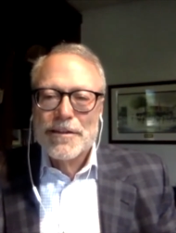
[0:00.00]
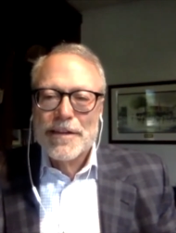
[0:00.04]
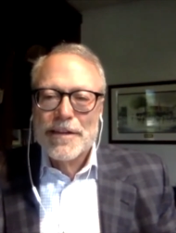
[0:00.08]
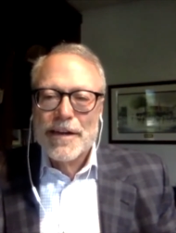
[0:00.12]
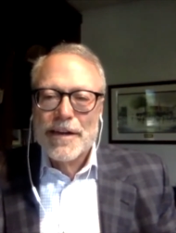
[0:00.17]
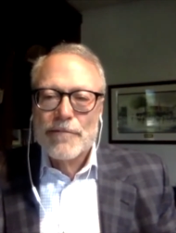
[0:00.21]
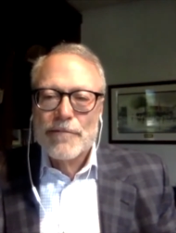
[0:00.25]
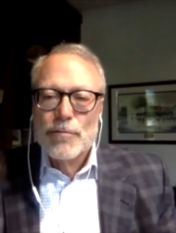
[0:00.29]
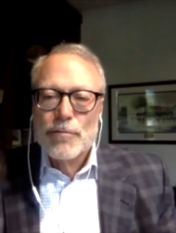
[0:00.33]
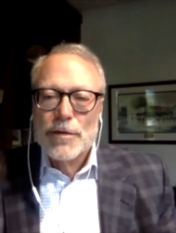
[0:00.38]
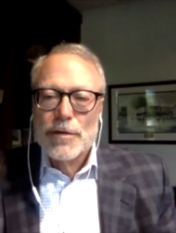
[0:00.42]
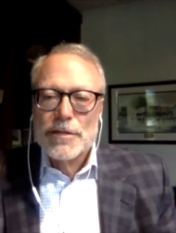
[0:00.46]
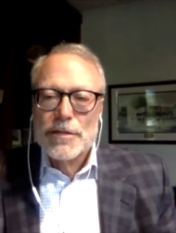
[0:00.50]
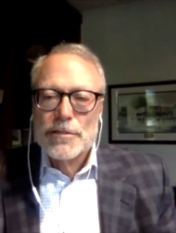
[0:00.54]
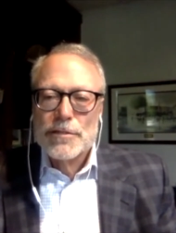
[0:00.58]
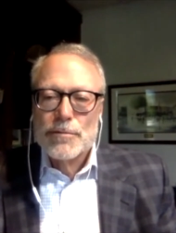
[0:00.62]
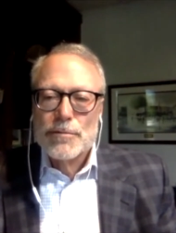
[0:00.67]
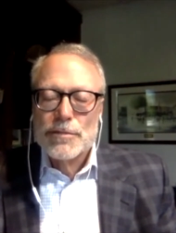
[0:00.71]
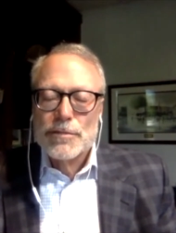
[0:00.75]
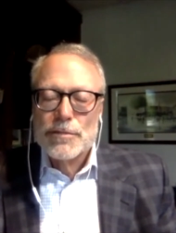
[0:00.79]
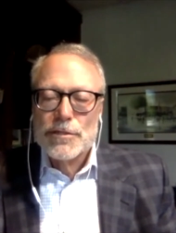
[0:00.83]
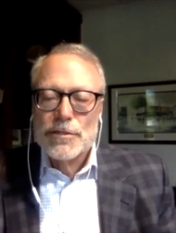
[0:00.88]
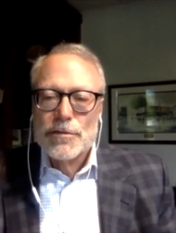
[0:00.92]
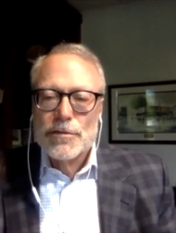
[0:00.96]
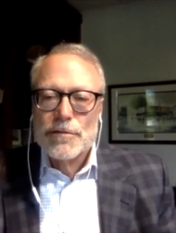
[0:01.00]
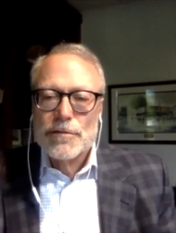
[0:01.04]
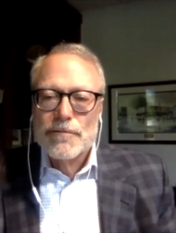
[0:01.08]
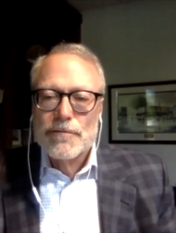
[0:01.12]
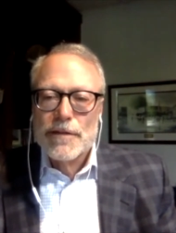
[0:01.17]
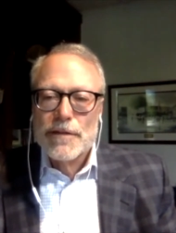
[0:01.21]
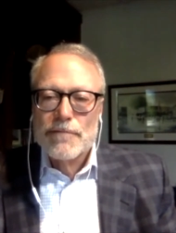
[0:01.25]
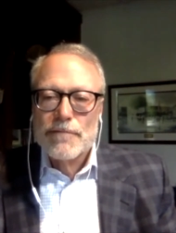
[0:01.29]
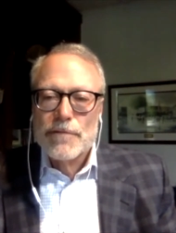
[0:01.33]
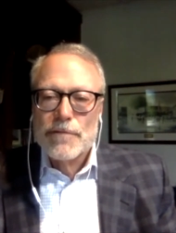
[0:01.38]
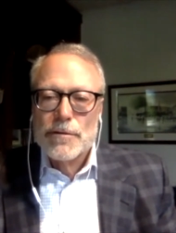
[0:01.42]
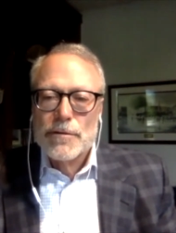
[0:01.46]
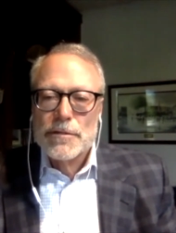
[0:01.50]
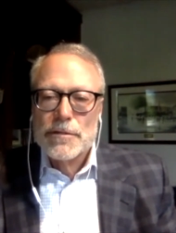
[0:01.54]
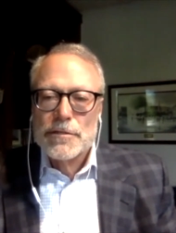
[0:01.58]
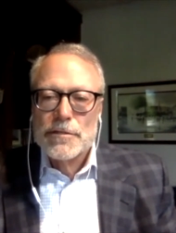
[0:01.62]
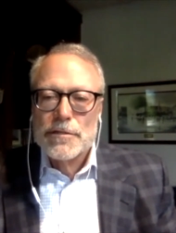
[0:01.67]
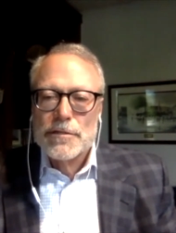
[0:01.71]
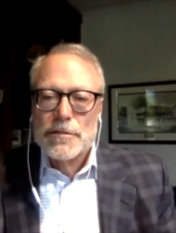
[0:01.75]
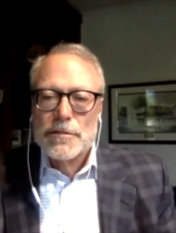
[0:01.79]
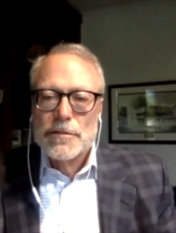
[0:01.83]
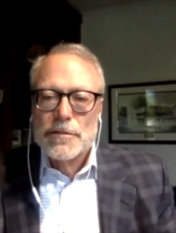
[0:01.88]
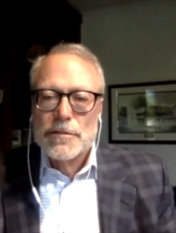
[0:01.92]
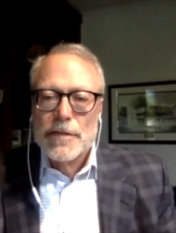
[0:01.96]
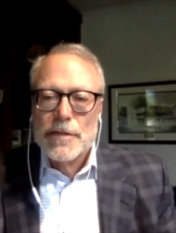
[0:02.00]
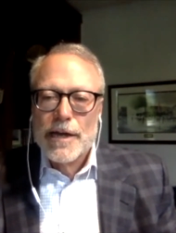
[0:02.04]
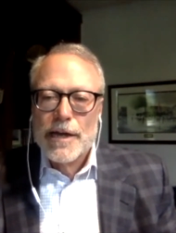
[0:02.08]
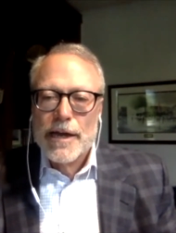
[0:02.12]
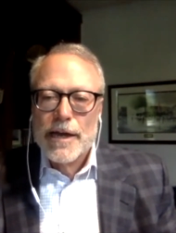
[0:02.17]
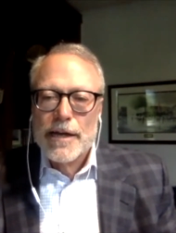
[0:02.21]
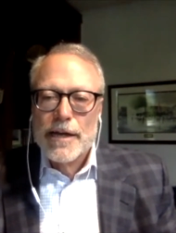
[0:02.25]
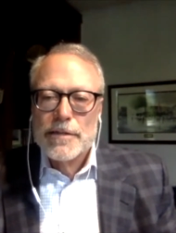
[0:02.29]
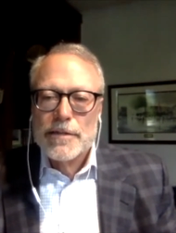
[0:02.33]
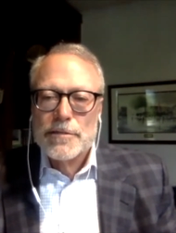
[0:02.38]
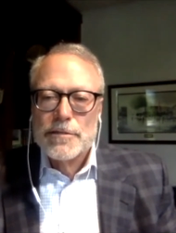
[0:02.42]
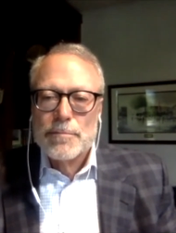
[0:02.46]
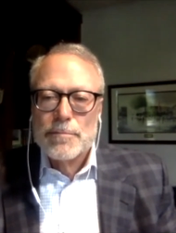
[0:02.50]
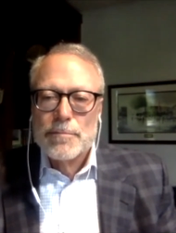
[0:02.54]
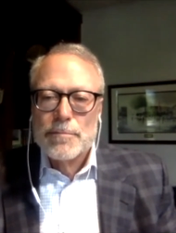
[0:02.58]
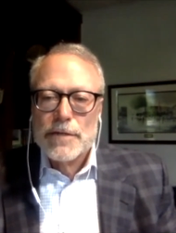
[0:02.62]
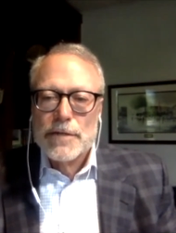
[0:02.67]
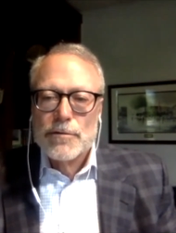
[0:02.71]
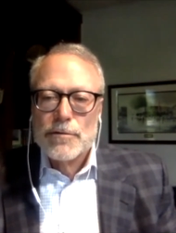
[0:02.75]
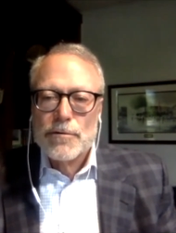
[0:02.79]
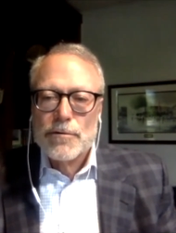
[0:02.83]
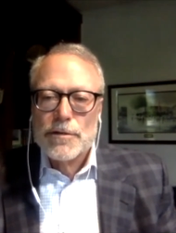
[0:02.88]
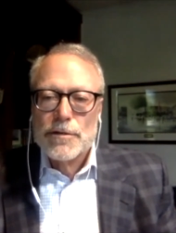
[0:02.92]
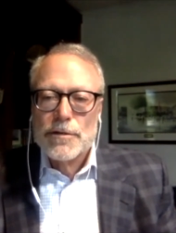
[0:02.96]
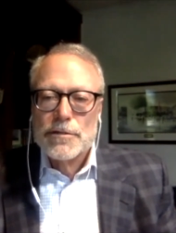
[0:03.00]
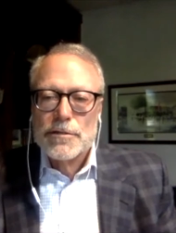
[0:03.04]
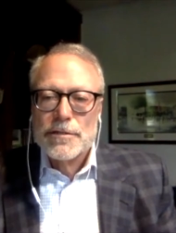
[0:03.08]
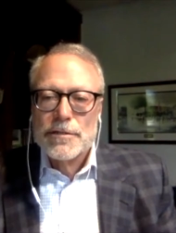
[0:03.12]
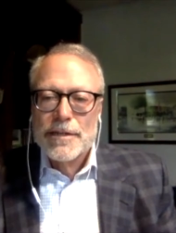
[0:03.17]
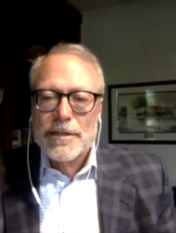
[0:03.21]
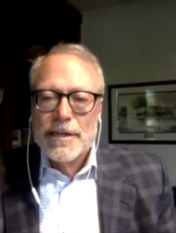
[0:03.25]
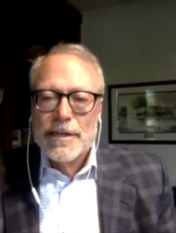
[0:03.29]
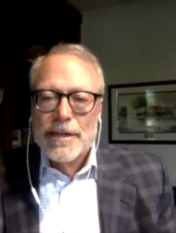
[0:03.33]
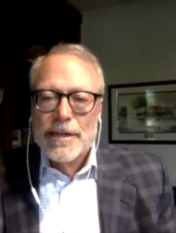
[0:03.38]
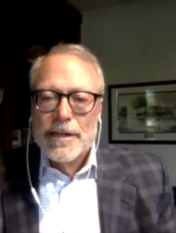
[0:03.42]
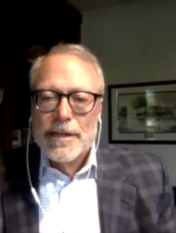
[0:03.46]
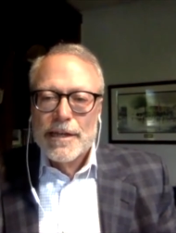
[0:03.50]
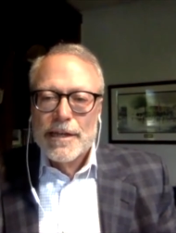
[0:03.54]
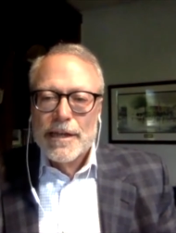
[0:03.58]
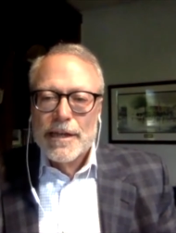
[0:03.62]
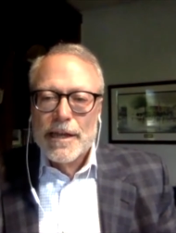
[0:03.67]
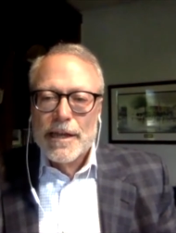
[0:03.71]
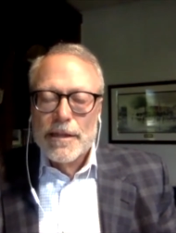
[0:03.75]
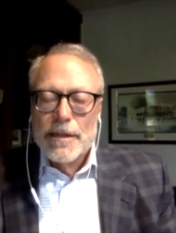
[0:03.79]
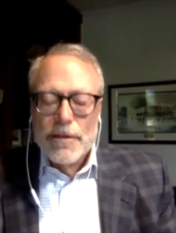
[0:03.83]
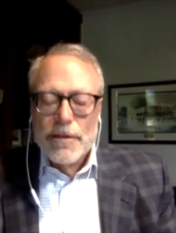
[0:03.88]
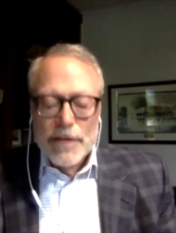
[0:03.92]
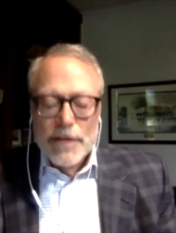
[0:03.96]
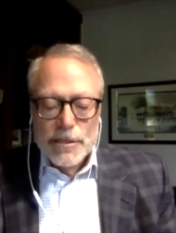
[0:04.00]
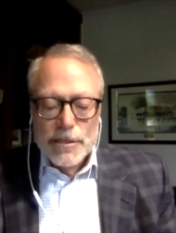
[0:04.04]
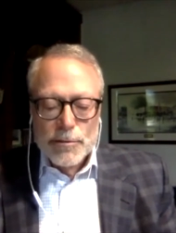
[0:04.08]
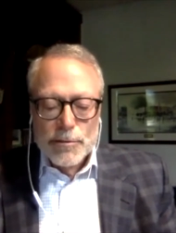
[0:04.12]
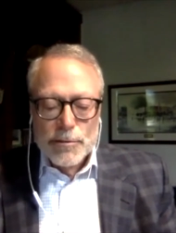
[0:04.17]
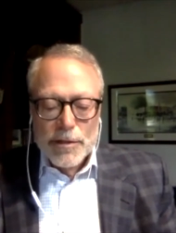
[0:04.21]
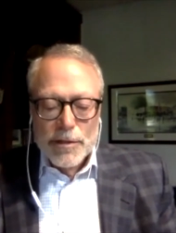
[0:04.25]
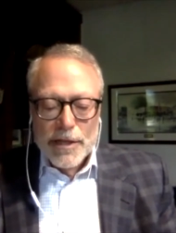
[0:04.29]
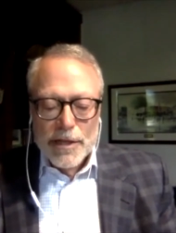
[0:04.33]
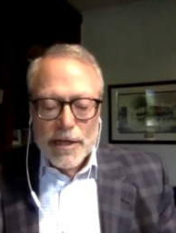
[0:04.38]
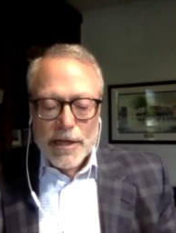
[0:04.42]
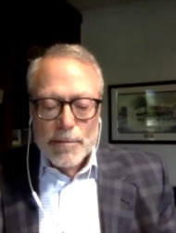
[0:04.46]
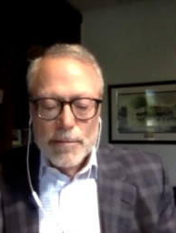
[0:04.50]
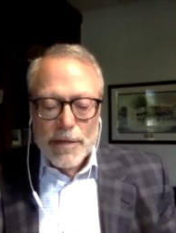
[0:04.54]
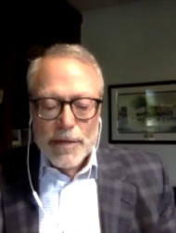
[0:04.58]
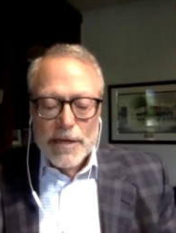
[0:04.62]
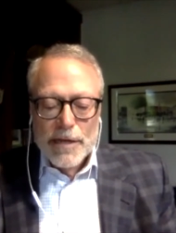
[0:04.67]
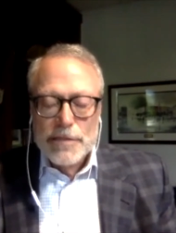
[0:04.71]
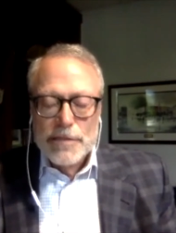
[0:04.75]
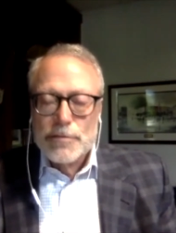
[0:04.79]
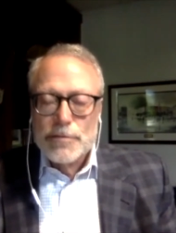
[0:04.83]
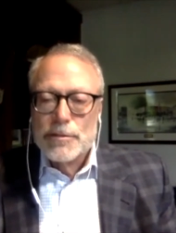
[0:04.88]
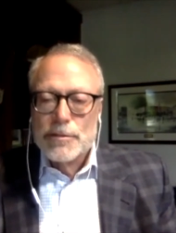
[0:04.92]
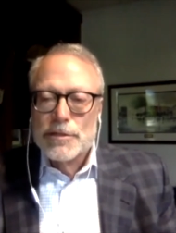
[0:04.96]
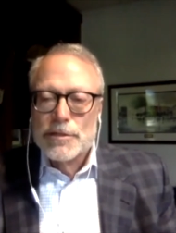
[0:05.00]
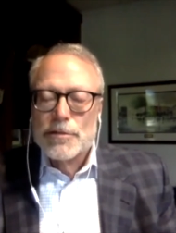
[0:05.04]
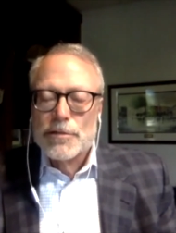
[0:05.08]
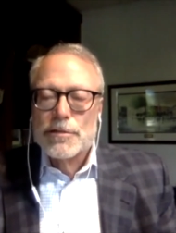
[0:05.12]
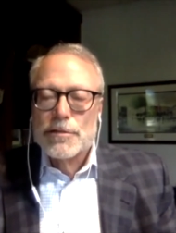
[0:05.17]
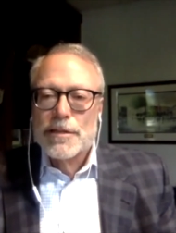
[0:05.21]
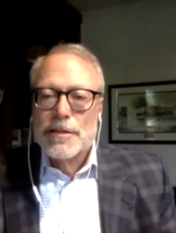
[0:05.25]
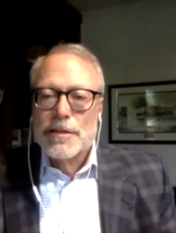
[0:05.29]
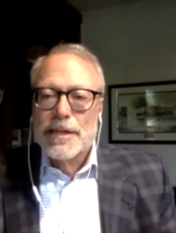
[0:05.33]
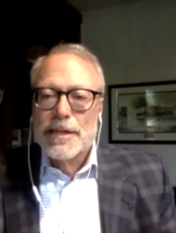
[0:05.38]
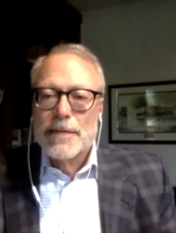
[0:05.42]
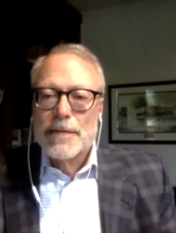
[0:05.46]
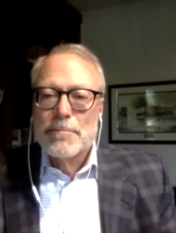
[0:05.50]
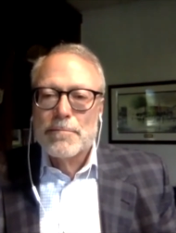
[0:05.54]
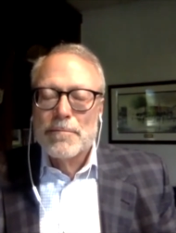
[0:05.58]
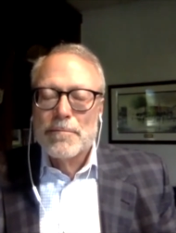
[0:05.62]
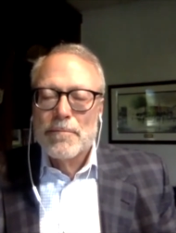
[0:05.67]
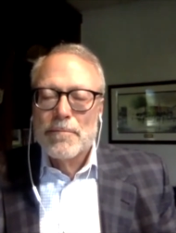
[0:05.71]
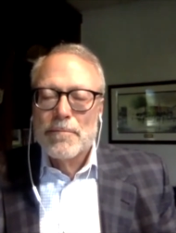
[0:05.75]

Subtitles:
Everyone is a result of influences, guides, mentors, and the things we think about as a result of them.